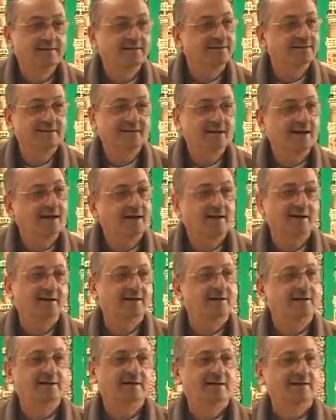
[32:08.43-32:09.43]
Na.
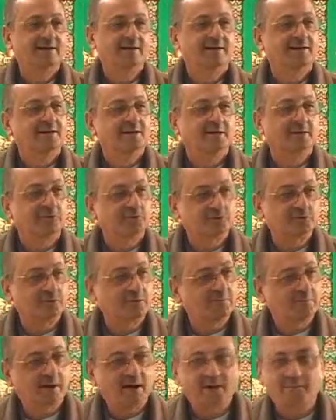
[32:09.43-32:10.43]
If you say
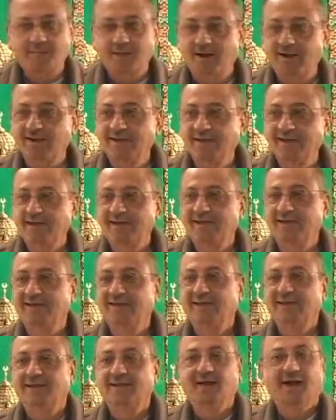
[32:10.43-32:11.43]
Babani,
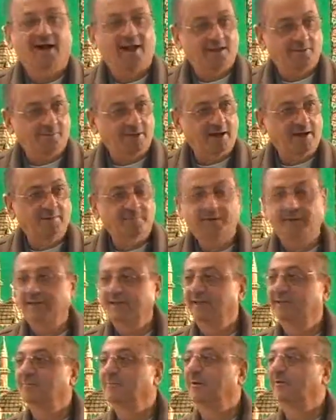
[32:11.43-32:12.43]

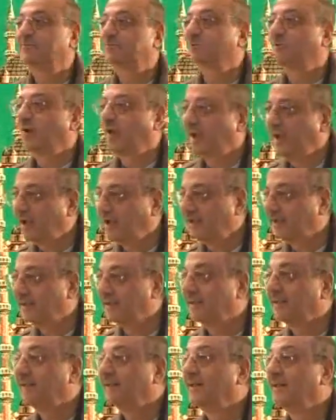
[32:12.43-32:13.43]
Al-Babani, Maftuhani.
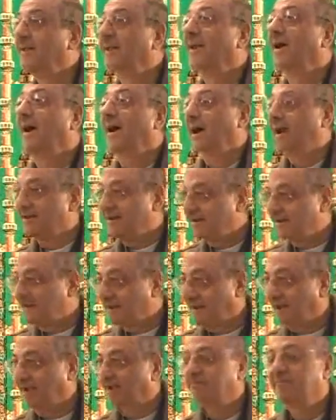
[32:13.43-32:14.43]

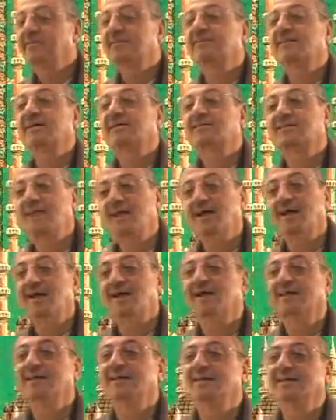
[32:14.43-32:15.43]

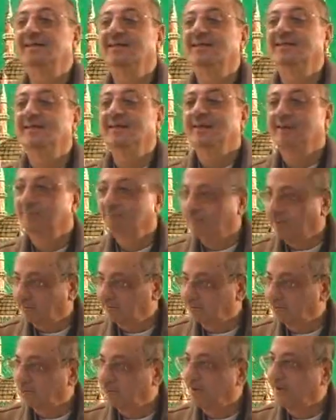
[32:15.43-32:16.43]
An-Nafidatani,
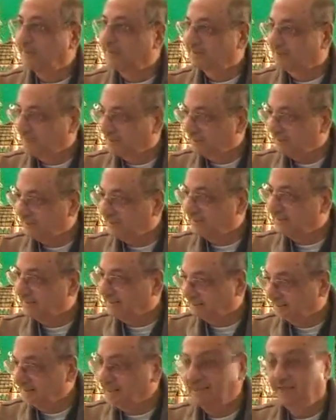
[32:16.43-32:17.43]
Maftuhatani.
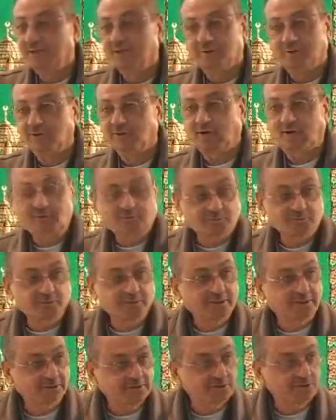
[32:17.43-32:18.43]
Huh? You got to
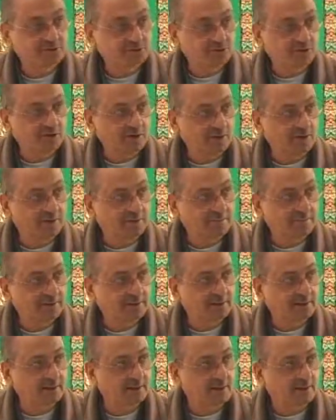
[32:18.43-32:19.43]
be sure, huh,
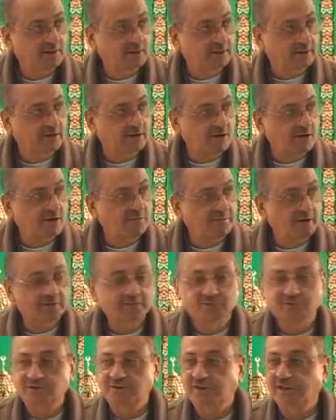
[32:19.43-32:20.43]
brother? We cannot make
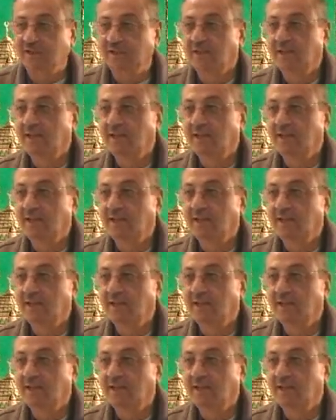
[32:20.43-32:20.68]
mistake.